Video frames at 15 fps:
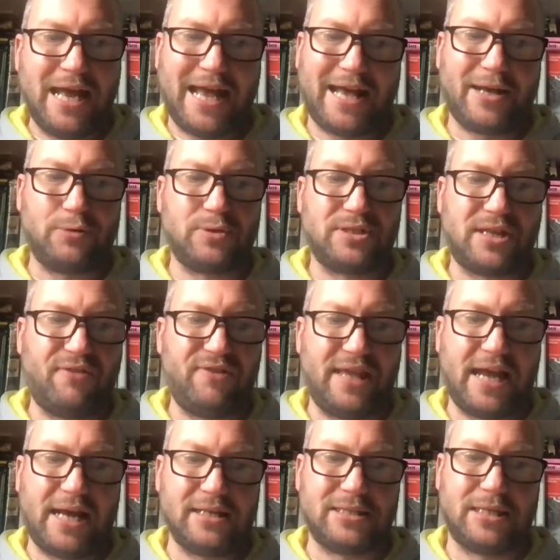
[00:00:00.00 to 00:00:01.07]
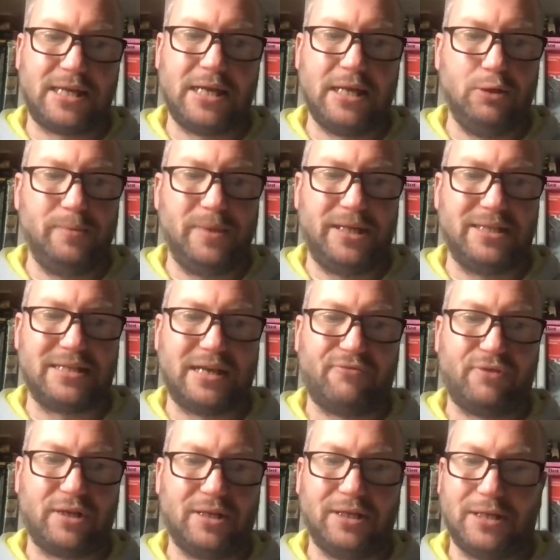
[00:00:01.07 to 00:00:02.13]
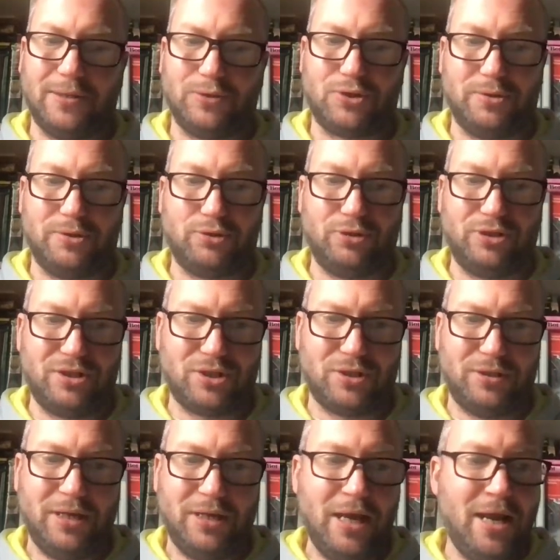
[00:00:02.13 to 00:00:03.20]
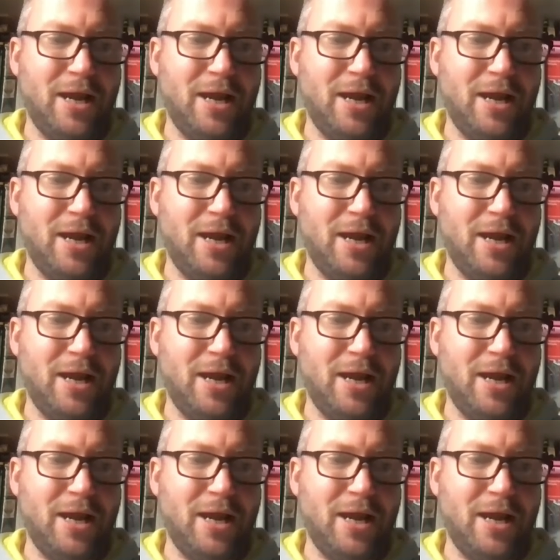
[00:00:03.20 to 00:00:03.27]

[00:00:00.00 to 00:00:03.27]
How Sefi Atta Illuminates African Culture and Tradition,